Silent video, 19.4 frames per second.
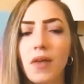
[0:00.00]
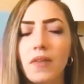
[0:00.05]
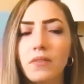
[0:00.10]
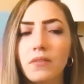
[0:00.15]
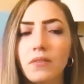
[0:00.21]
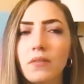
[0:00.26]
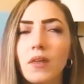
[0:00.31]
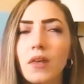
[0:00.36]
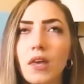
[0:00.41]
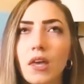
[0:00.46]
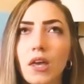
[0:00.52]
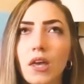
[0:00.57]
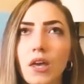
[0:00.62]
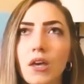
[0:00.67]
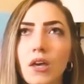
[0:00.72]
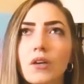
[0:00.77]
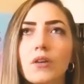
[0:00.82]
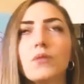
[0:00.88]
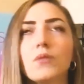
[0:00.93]
And
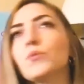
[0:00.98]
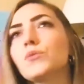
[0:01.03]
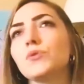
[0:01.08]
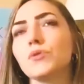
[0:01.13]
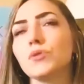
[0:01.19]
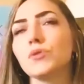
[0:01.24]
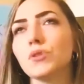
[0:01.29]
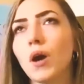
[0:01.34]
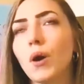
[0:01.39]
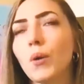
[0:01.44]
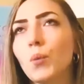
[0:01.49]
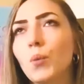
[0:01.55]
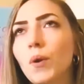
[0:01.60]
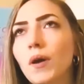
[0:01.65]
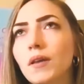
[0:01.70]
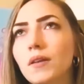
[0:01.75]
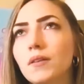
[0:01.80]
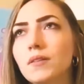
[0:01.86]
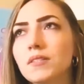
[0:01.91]

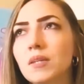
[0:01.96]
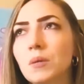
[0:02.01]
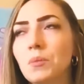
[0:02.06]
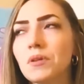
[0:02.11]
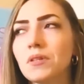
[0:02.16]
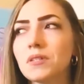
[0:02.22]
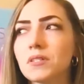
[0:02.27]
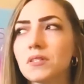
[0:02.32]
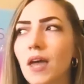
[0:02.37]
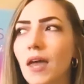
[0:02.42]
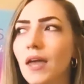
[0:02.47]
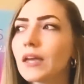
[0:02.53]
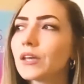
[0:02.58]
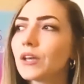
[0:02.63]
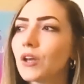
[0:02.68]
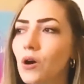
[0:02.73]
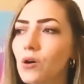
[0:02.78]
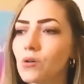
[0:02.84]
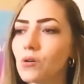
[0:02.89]
when someone's
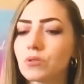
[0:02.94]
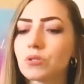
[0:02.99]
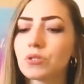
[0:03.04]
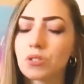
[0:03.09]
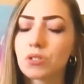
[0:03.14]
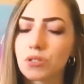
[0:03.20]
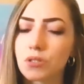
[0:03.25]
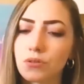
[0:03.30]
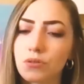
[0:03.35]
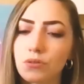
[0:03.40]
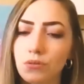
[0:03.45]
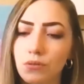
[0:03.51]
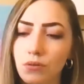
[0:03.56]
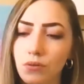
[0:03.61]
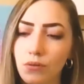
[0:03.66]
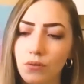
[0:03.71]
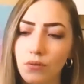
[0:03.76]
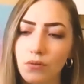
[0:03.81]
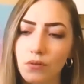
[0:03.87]
diagnosed,
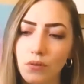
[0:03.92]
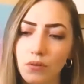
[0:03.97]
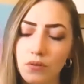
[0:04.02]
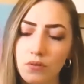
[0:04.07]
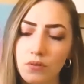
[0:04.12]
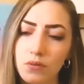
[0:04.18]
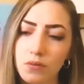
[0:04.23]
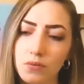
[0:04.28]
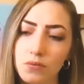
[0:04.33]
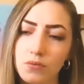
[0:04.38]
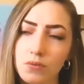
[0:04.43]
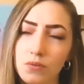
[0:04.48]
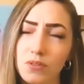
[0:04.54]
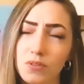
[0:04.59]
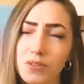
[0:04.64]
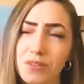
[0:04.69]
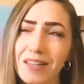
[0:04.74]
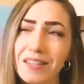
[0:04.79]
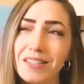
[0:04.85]
do
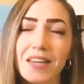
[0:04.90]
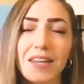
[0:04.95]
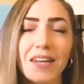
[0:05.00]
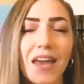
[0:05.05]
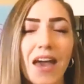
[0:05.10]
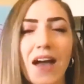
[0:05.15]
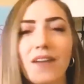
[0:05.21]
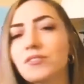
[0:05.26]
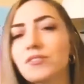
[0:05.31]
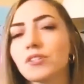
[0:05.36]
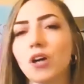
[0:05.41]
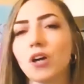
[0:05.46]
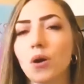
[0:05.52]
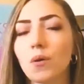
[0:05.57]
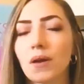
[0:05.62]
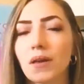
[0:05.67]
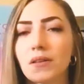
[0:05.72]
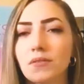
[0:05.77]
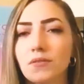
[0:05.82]
they tend to have to go
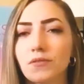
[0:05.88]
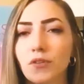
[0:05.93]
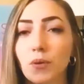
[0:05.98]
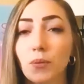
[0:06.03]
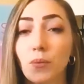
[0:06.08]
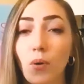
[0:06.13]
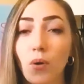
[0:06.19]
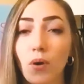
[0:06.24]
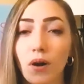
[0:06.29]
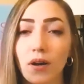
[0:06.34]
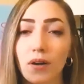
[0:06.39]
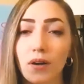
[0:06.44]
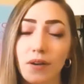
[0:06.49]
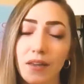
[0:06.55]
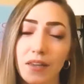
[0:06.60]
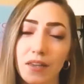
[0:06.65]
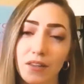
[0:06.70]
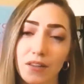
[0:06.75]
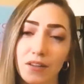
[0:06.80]
in for more
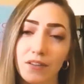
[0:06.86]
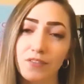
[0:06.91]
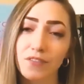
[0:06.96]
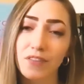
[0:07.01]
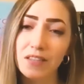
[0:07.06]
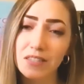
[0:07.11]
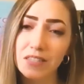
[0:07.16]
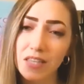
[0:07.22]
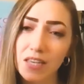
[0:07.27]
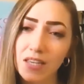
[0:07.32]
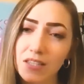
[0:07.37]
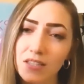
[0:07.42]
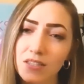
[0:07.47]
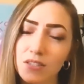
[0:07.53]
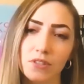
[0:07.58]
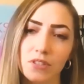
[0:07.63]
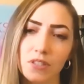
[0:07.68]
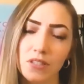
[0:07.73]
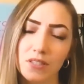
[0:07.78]
regular
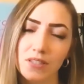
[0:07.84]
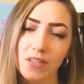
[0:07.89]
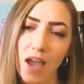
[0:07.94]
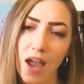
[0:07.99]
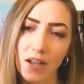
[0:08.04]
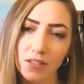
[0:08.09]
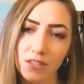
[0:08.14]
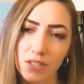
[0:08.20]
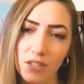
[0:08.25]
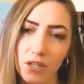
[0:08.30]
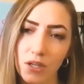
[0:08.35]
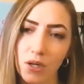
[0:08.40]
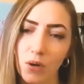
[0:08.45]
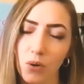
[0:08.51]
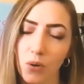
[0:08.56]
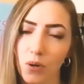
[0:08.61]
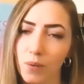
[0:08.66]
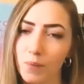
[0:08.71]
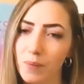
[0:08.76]
visits to the doctor
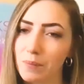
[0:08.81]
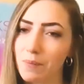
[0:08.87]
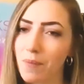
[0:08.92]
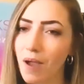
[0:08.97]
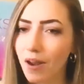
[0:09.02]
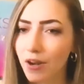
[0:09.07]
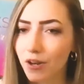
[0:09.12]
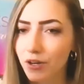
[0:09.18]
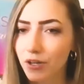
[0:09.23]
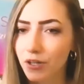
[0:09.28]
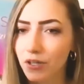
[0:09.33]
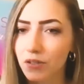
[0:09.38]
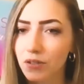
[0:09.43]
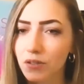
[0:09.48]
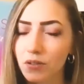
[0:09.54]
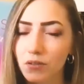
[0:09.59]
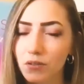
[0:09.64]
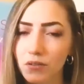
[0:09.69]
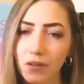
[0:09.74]
or be monitored
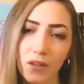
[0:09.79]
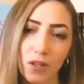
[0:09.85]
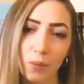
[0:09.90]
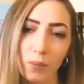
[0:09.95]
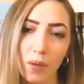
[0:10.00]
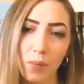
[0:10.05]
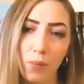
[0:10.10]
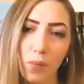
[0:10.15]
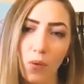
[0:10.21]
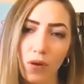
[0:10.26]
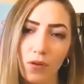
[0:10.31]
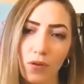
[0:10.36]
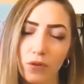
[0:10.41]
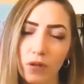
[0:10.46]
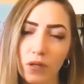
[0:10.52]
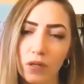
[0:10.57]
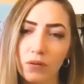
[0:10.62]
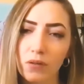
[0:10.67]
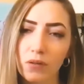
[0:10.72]
a little bit more
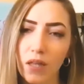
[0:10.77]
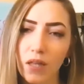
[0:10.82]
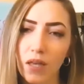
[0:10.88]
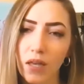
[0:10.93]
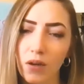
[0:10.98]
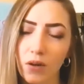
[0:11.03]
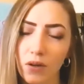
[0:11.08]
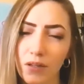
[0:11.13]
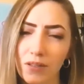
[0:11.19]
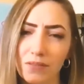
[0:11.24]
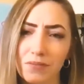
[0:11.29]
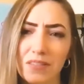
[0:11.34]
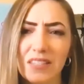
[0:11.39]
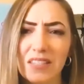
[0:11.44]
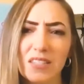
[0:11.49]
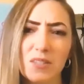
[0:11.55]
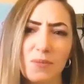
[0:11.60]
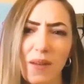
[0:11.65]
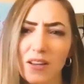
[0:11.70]
frequently or
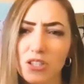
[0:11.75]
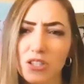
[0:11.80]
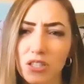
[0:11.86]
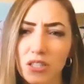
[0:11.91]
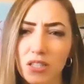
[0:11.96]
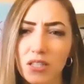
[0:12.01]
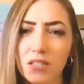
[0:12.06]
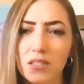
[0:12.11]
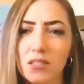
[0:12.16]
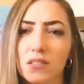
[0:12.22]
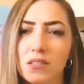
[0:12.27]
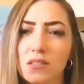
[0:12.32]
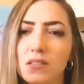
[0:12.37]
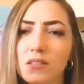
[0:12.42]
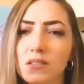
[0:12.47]
see specialists?